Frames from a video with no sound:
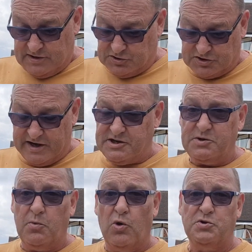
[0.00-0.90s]
Just keeps
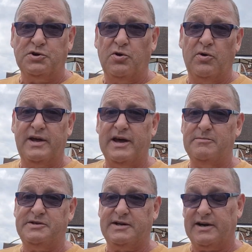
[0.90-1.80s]
your water good,
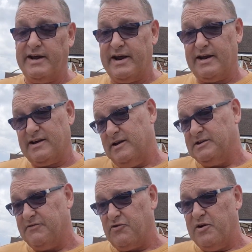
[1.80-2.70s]
keeps it clean, keeps
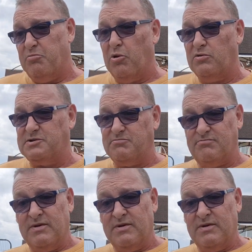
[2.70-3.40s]
it free of bugs and